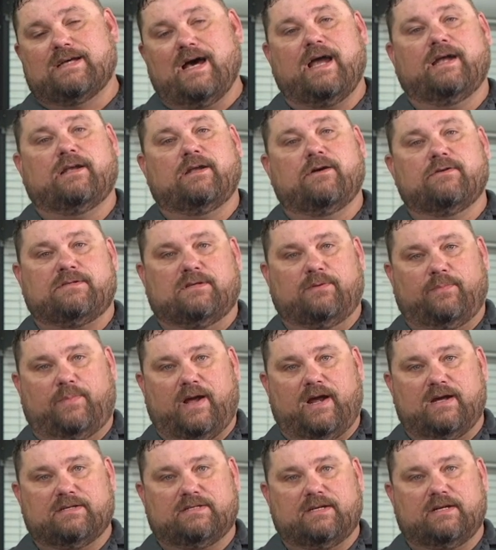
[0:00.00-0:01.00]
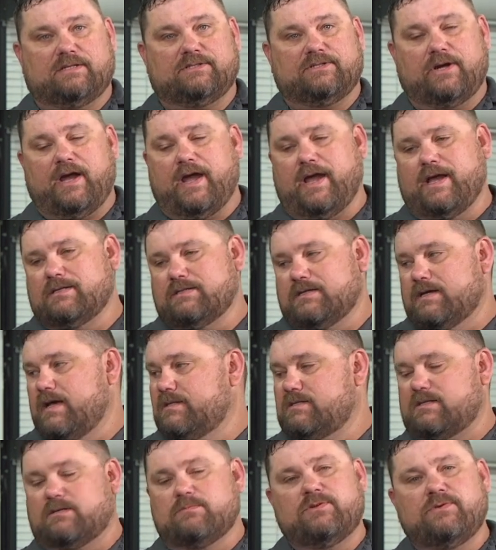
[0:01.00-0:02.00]
diagnosing parasitic drains
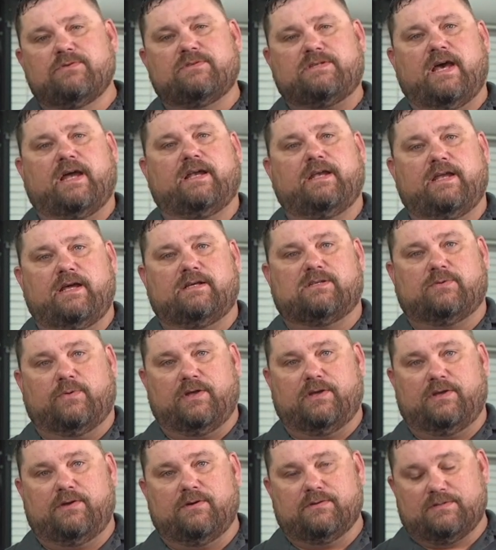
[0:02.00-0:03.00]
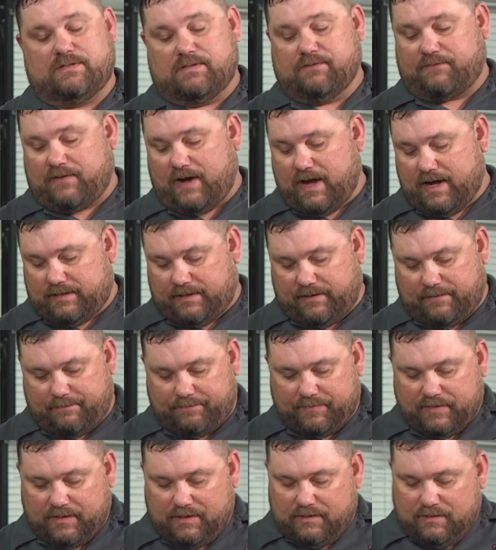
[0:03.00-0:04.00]
and some new techniques we can use to find them.